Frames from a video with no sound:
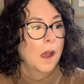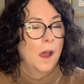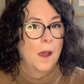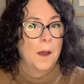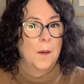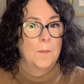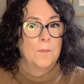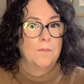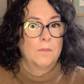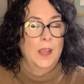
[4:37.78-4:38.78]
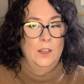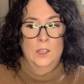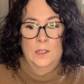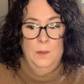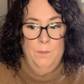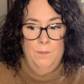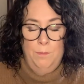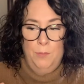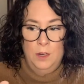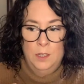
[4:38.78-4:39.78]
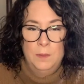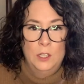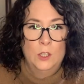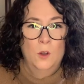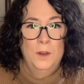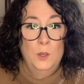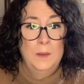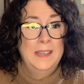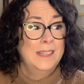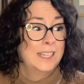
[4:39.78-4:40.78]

It brings me so much peace.